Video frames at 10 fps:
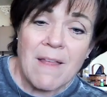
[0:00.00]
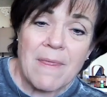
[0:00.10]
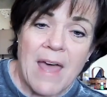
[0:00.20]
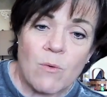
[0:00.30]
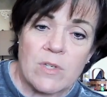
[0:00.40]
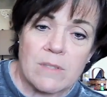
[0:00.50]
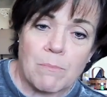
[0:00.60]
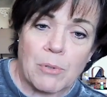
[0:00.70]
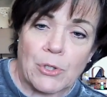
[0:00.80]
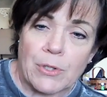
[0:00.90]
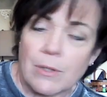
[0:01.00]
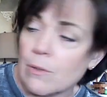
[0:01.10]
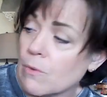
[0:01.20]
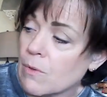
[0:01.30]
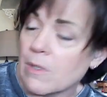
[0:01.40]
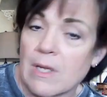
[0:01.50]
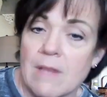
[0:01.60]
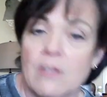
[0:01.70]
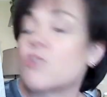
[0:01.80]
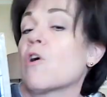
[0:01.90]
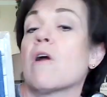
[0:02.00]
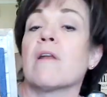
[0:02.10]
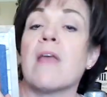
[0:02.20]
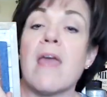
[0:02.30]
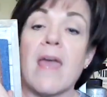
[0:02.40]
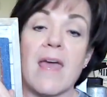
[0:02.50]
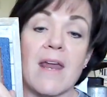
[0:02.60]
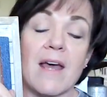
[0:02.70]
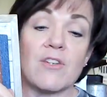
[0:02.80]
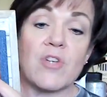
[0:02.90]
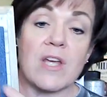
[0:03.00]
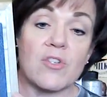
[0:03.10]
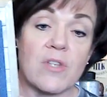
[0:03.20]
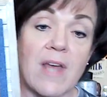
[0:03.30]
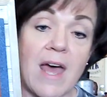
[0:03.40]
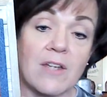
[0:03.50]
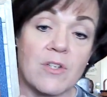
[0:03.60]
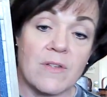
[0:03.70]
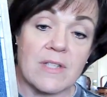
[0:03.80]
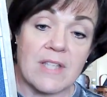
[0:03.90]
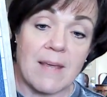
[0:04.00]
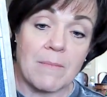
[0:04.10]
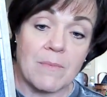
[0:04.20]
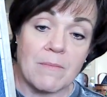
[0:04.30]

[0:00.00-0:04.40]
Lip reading: That was blue in the chart, and I changed that to the same